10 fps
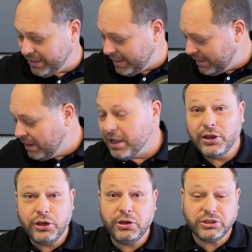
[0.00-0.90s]
Again,
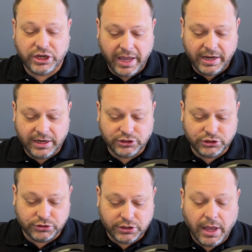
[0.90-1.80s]
huge head
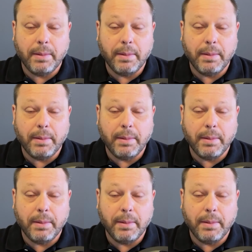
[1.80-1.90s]
issues.